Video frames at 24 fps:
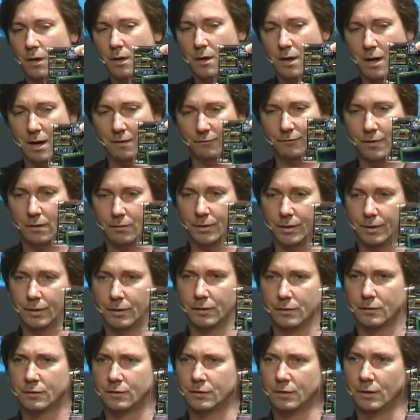a very
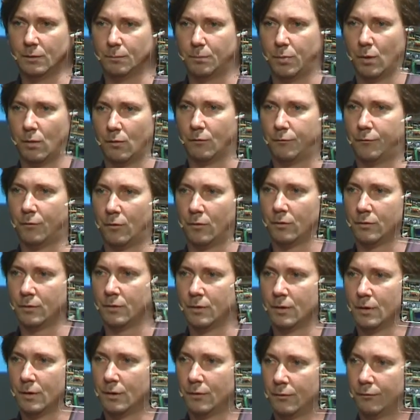simple phone
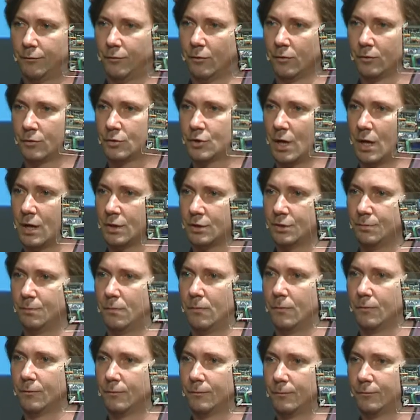phone charge
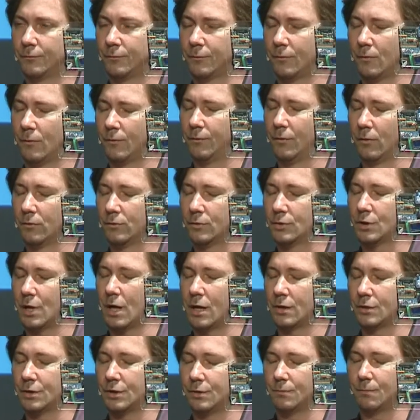phone
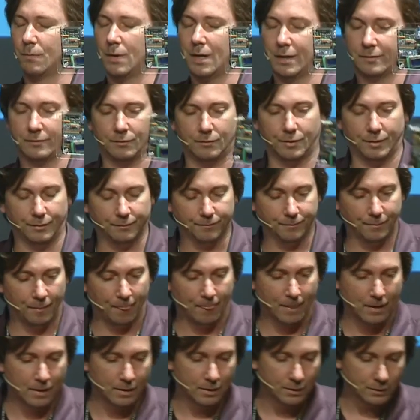charger battery.
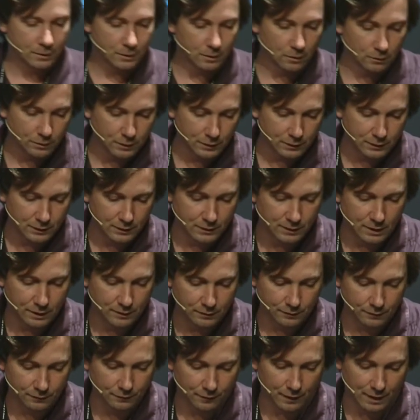So this is the
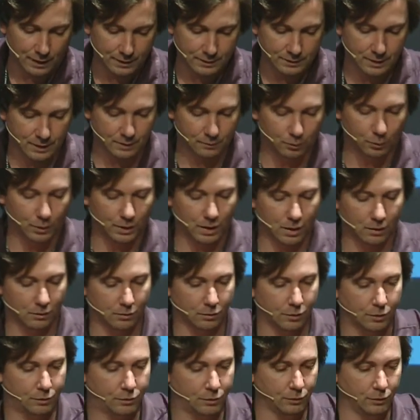device that we are
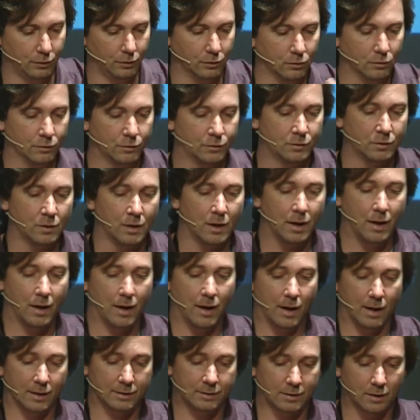going to use
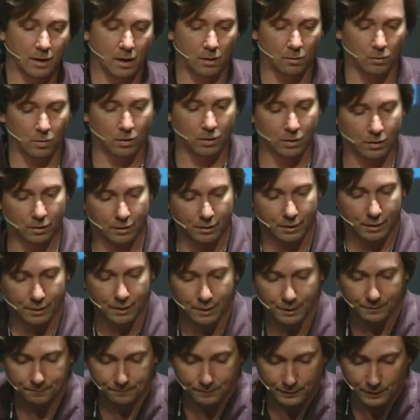as our
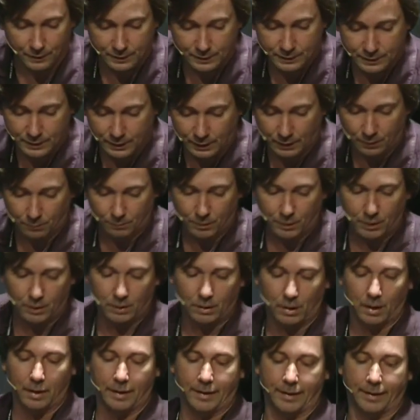uh,
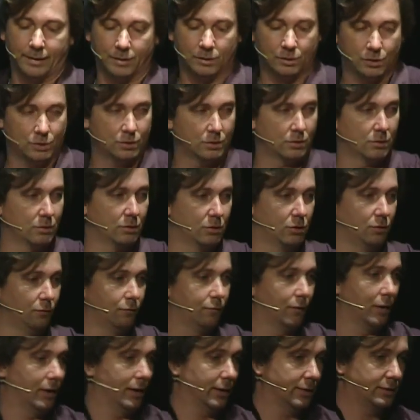ZigBee Edge
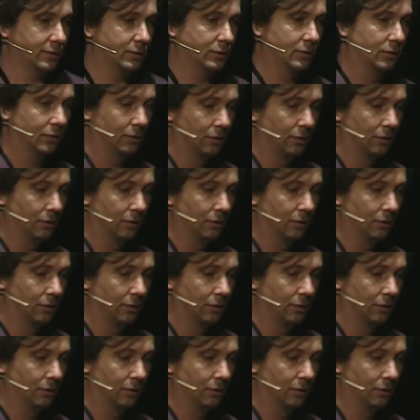device.